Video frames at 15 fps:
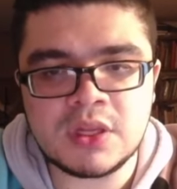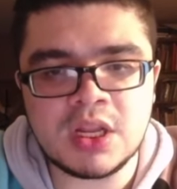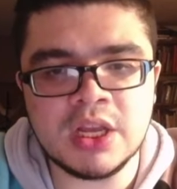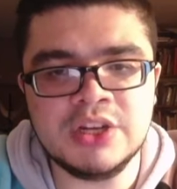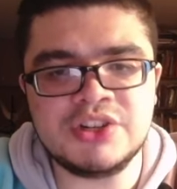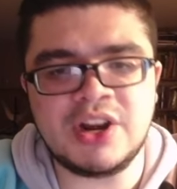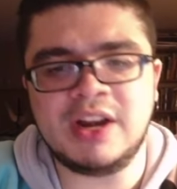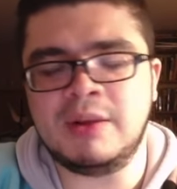
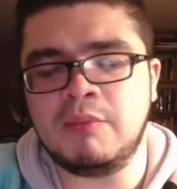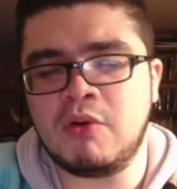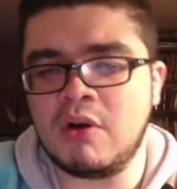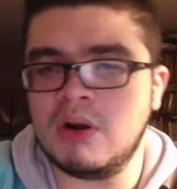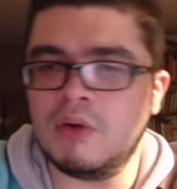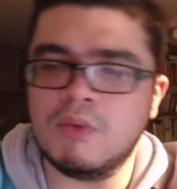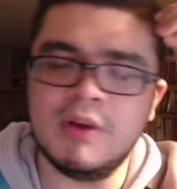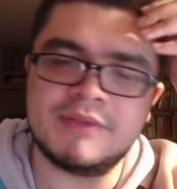Jenny
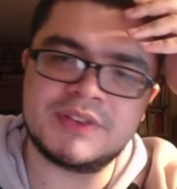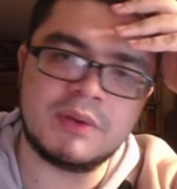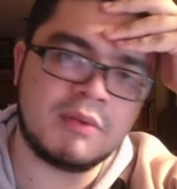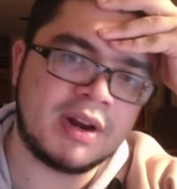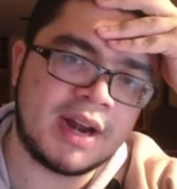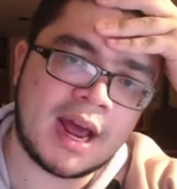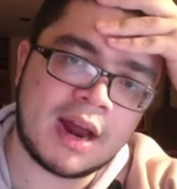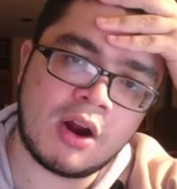more whiffs and
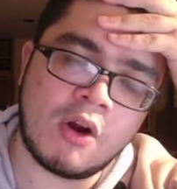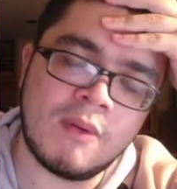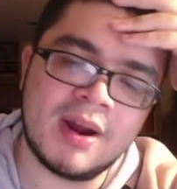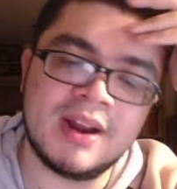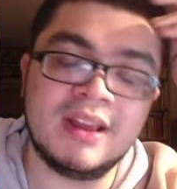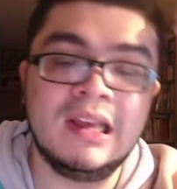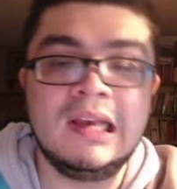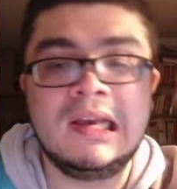whatnot
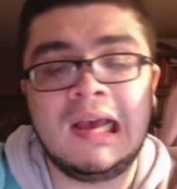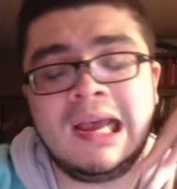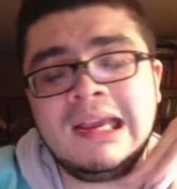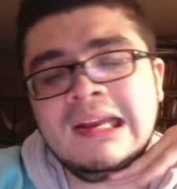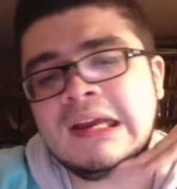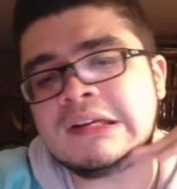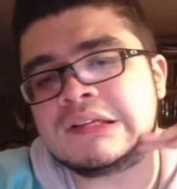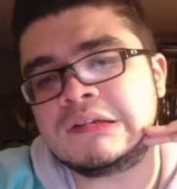already. I could
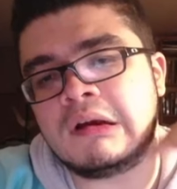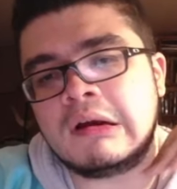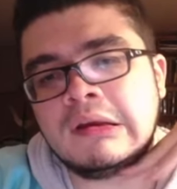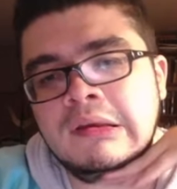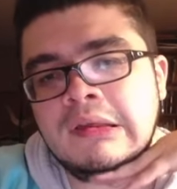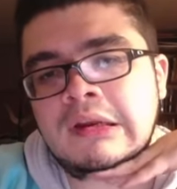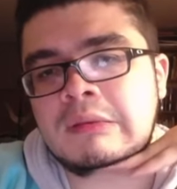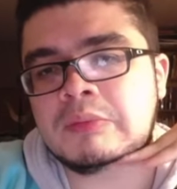actually
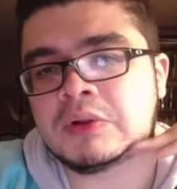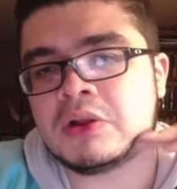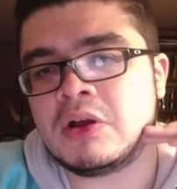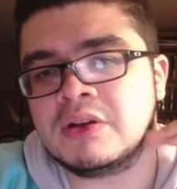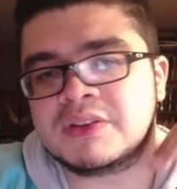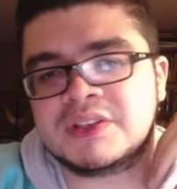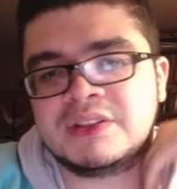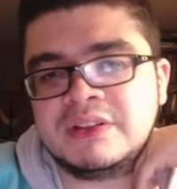argue that he
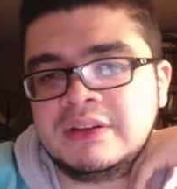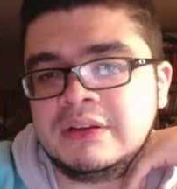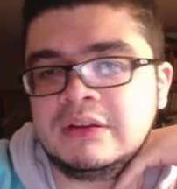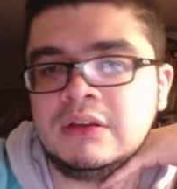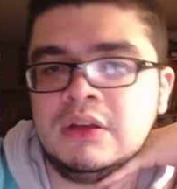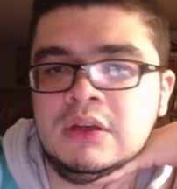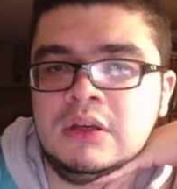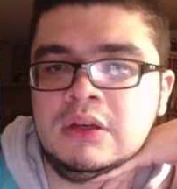belongs in the
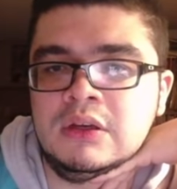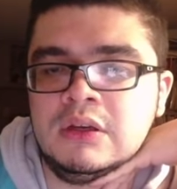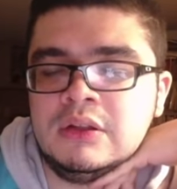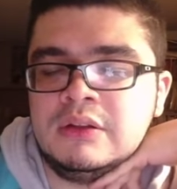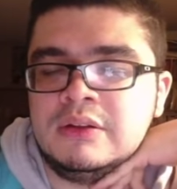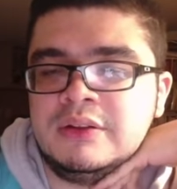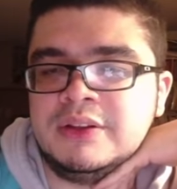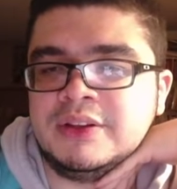
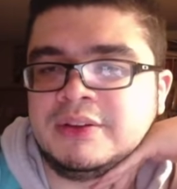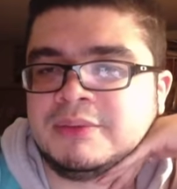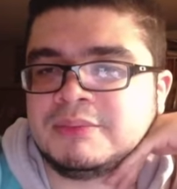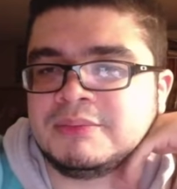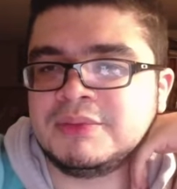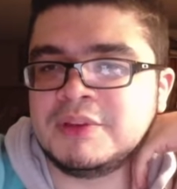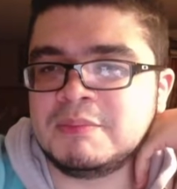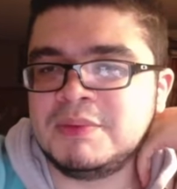the
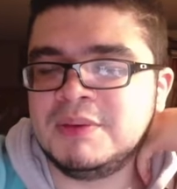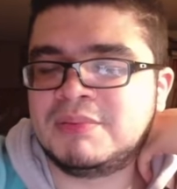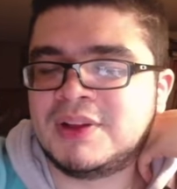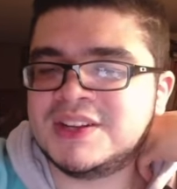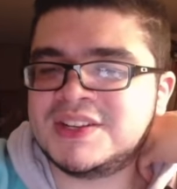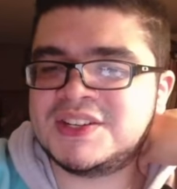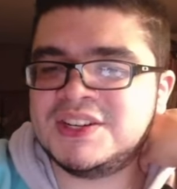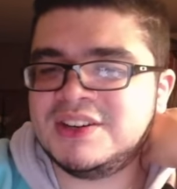the B
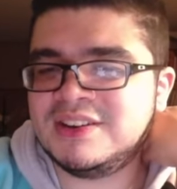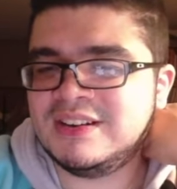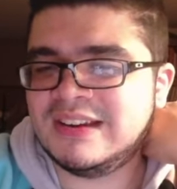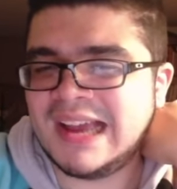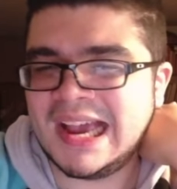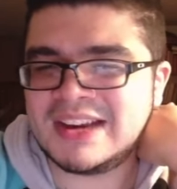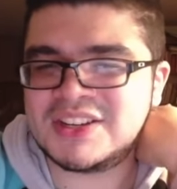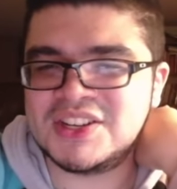plus tier.
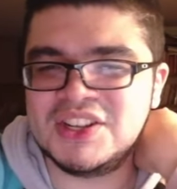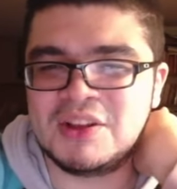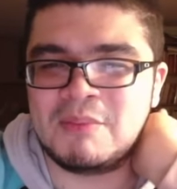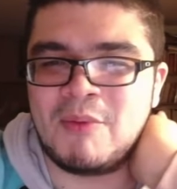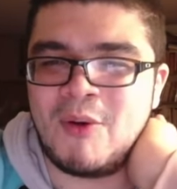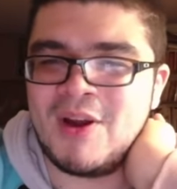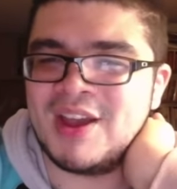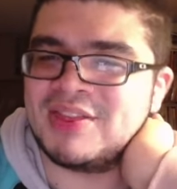Actually, the
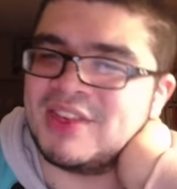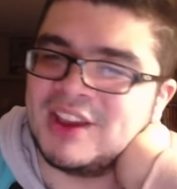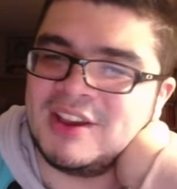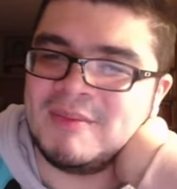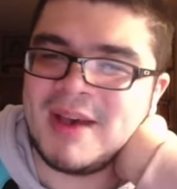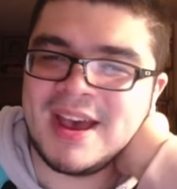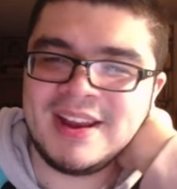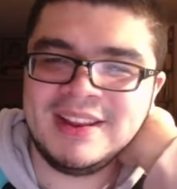more I think
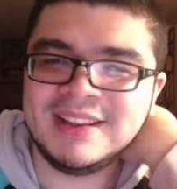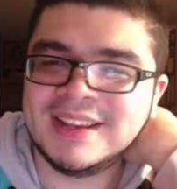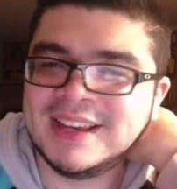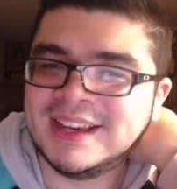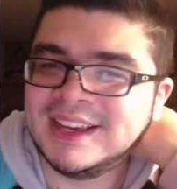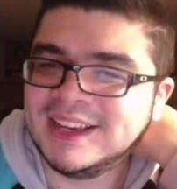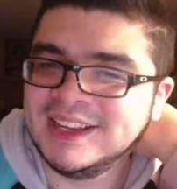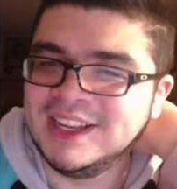about it,
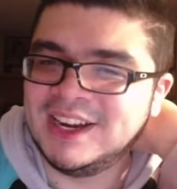you